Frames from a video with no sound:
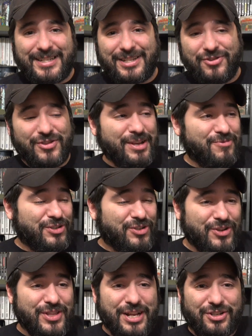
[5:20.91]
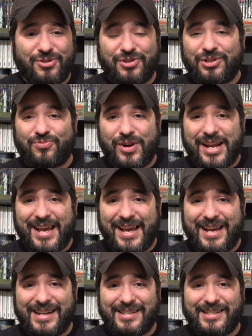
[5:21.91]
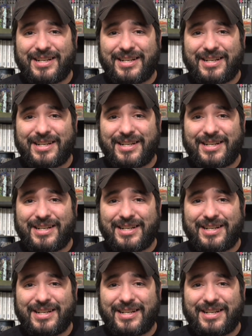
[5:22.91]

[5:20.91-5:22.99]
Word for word: Do you think it was good that she just went ahead